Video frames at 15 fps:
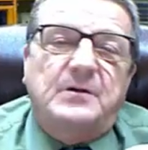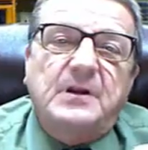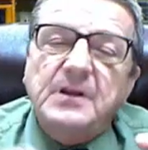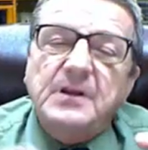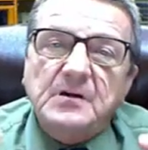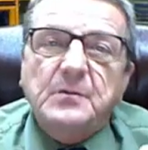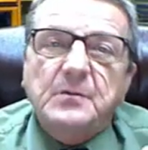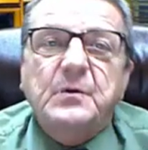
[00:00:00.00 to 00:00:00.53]
A
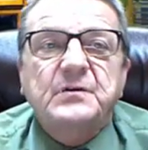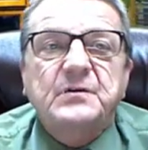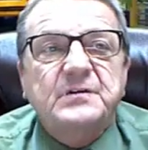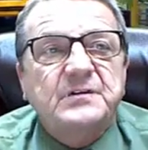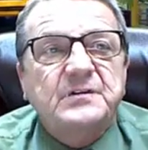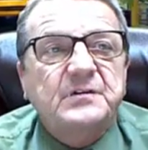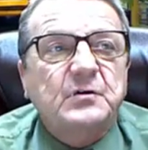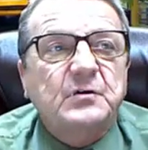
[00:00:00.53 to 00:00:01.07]
younger person
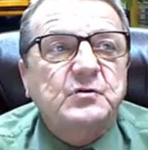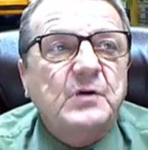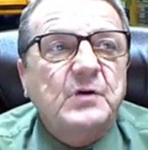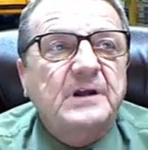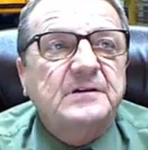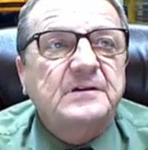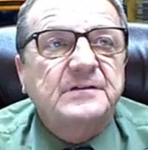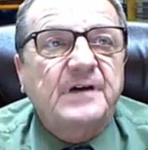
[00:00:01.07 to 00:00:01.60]
is still
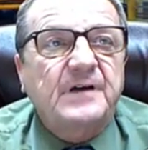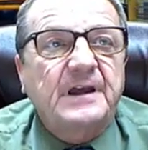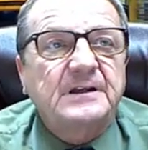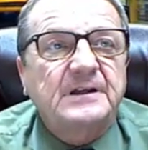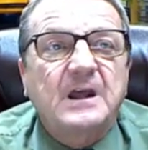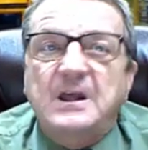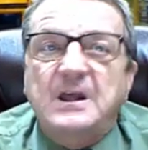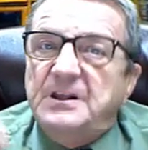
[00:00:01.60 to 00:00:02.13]
trying to find
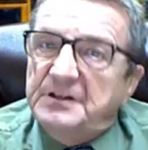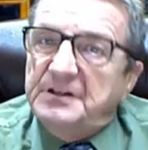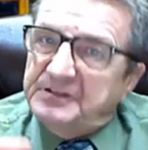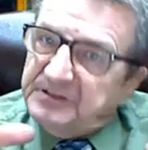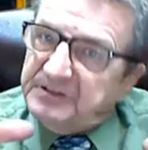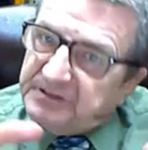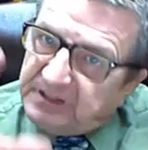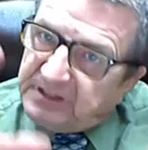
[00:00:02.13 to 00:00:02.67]
his
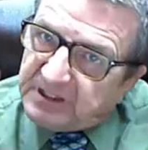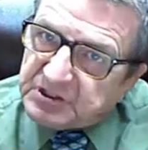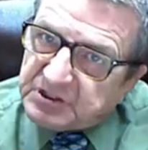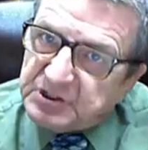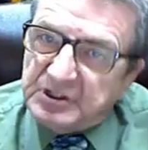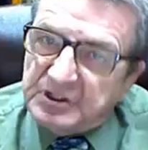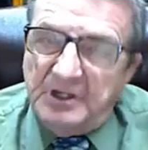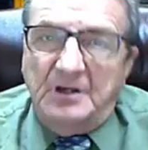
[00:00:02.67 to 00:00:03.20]

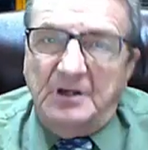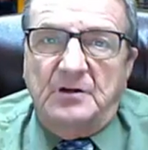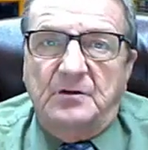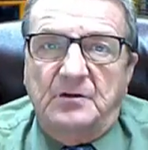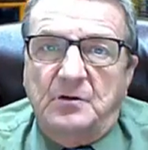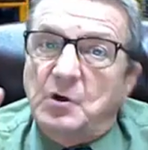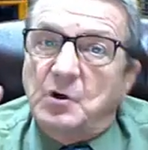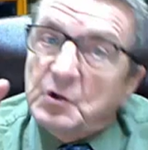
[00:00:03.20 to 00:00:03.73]
niche
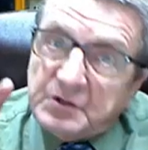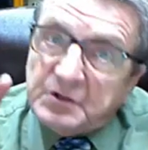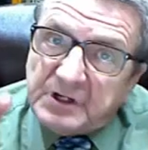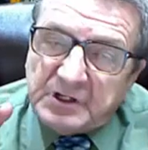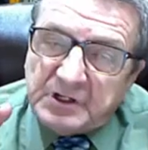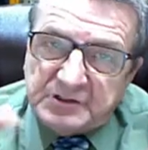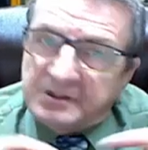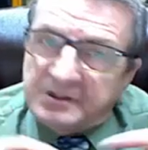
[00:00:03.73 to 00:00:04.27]
or her
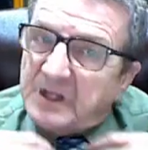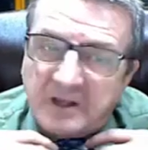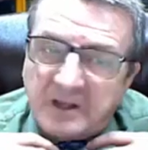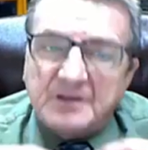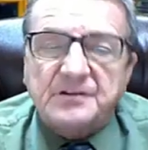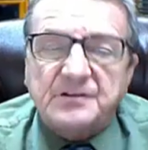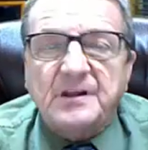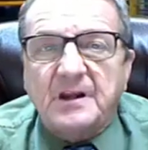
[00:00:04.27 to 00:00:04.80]
niche, and I
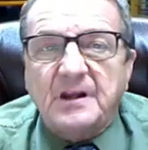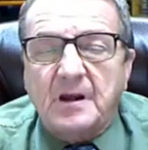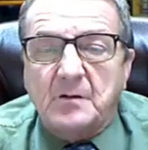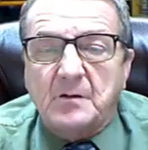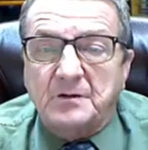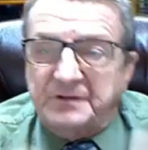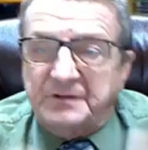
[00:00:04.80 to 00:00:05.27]
understand how I was.